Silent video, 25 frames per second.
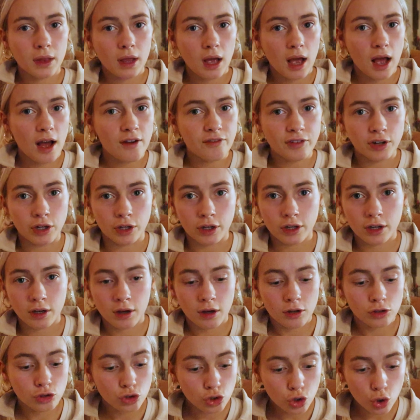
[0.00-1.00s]
have a look.
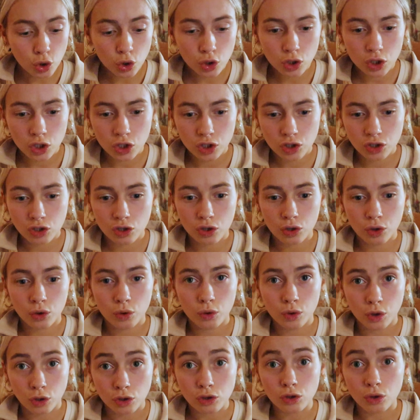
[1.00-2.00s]
talk to
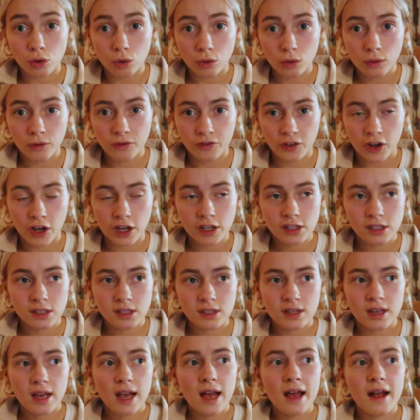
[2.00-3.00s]
your school
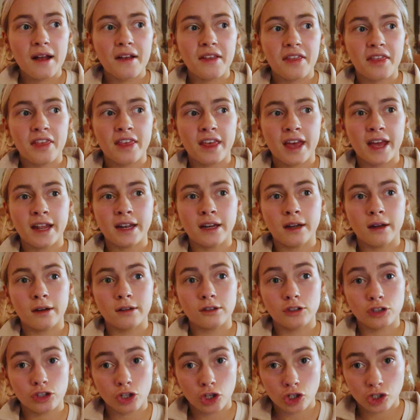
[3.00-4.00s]
first, then
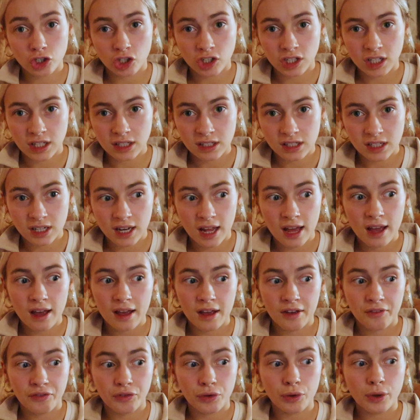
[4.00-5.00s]
search on internet
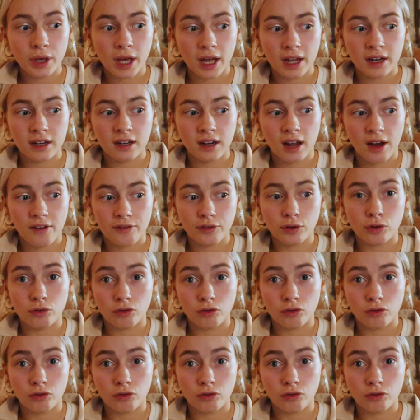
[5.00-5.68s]
if you can have a